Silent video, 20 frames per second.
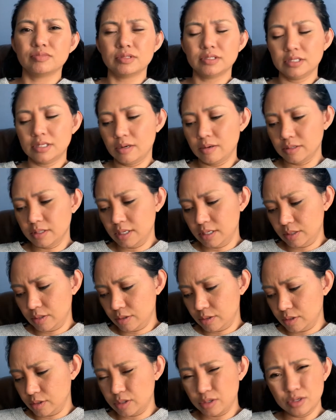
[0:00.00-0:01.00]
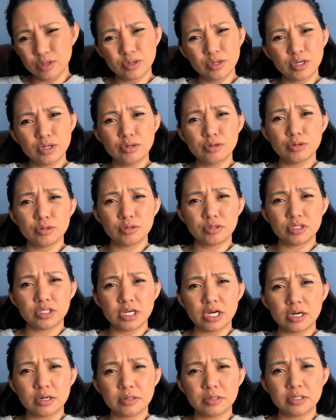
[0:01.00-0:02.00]
tawag dito, yung
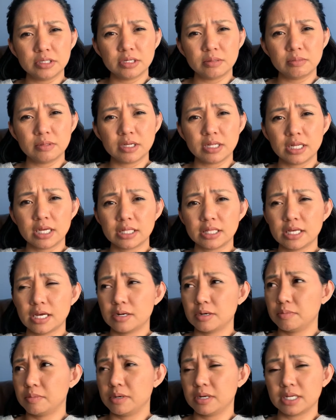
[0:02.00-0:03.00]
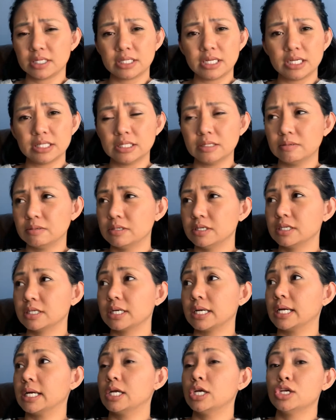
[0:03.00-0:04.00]
kinukutsa ka or something like that, or pinagtatawanan
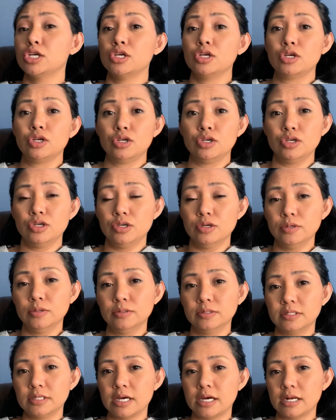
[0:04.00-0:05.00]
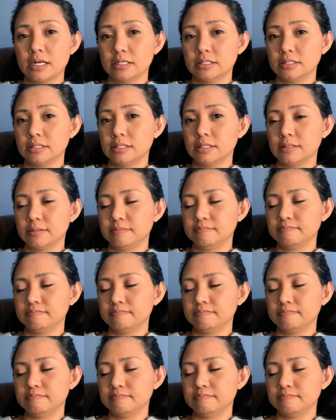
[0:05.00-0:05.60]
ka, use that as a